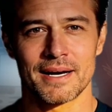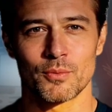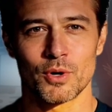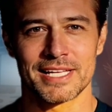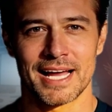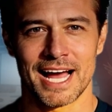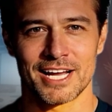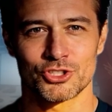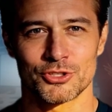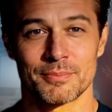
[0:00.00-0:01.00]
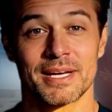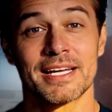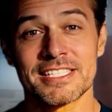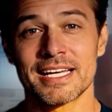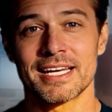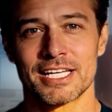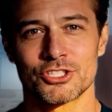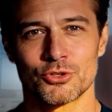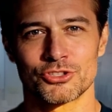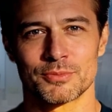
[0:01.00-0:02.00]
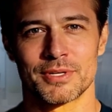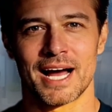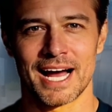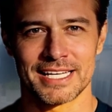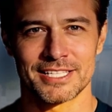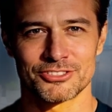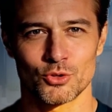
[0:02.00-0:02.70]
what they actually mean is they issued some guidance